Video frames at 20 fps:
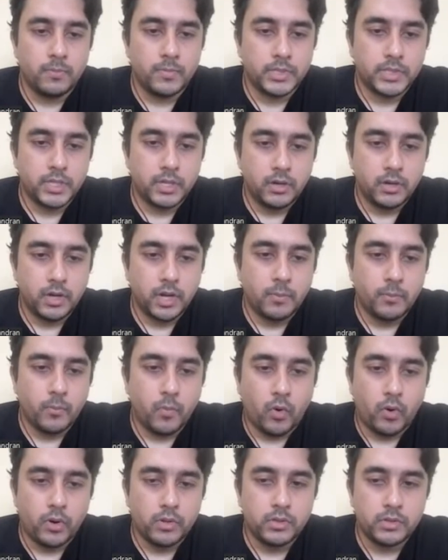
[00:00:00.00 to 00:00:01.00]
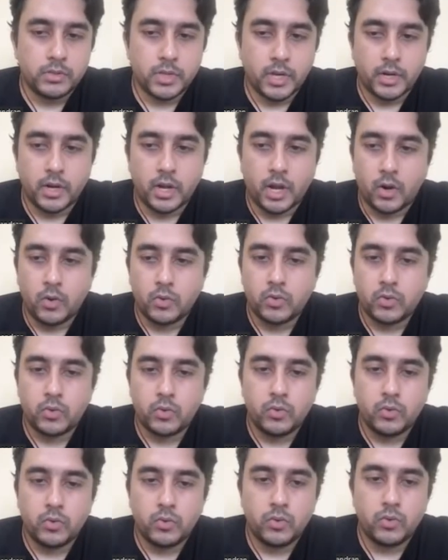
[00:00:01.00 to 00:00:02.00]
machine learning models, and how
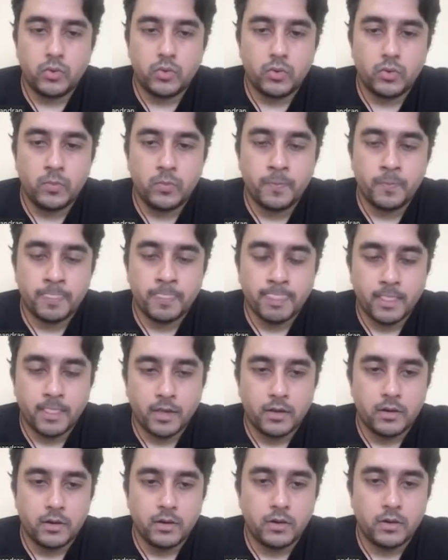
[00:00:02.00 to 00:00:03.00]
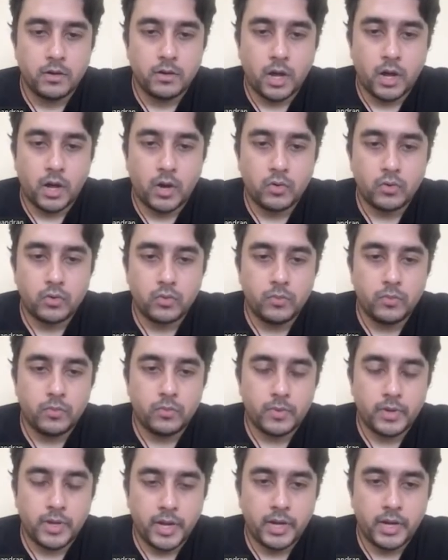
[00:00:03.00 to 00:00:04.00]
to
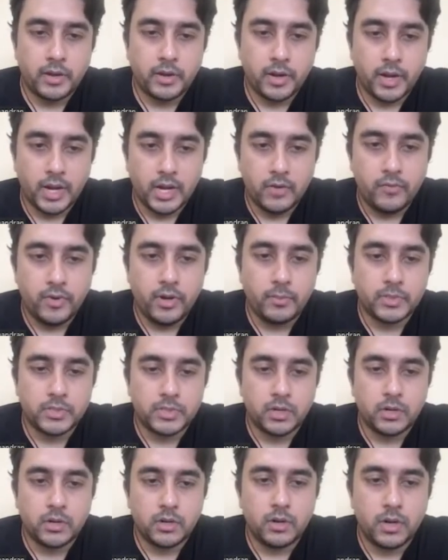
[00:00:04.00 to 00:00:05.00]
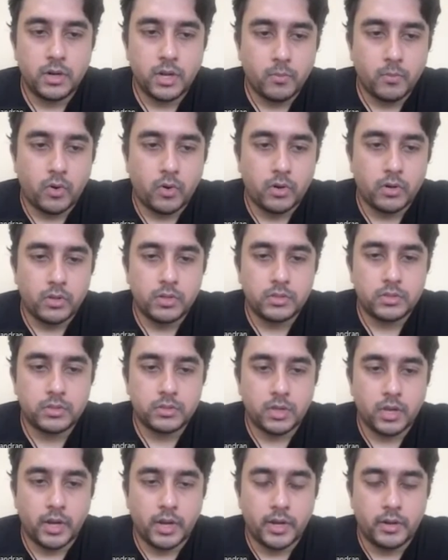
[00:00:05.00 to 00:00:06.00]
create relevant machine learning
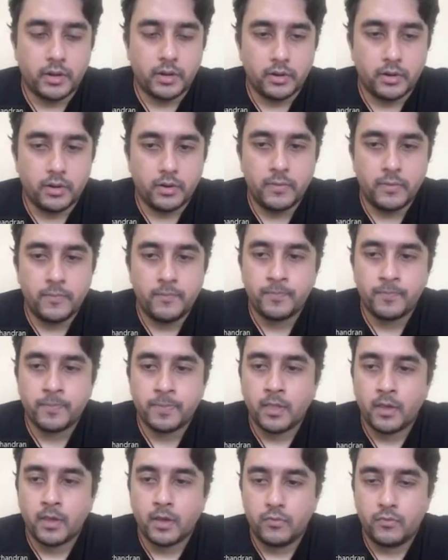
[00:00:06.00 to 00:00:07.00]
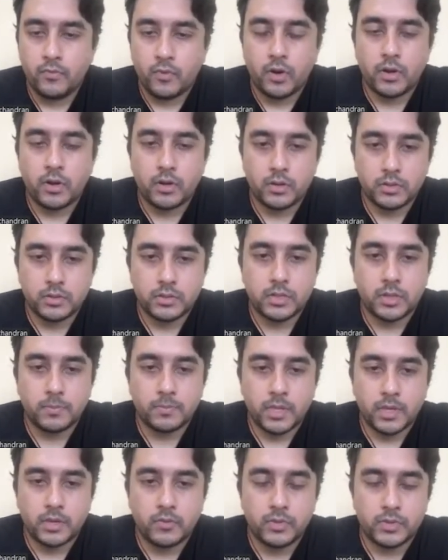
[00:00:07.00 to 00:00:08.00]
models, and for
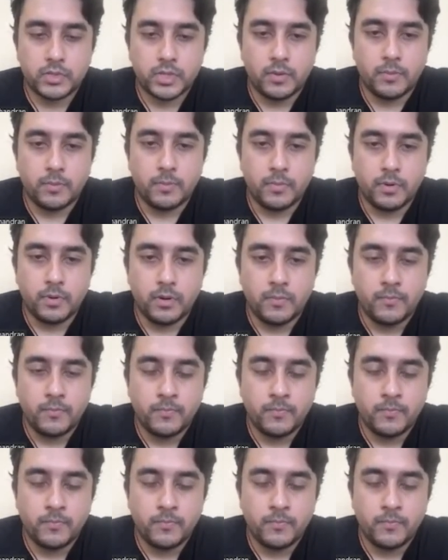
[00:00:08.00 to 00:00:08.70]
something which I'm